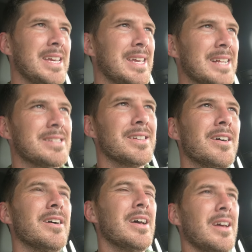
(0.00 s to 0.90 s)
He gets
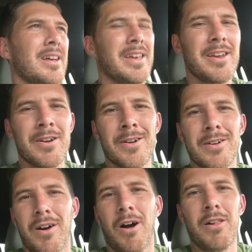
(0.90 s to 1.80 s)
to
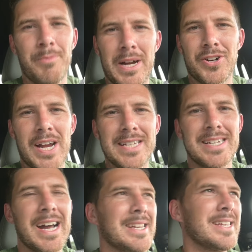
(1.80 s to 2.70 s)
hear all of my
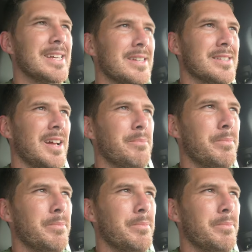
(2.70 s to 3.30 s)
crazy ideas that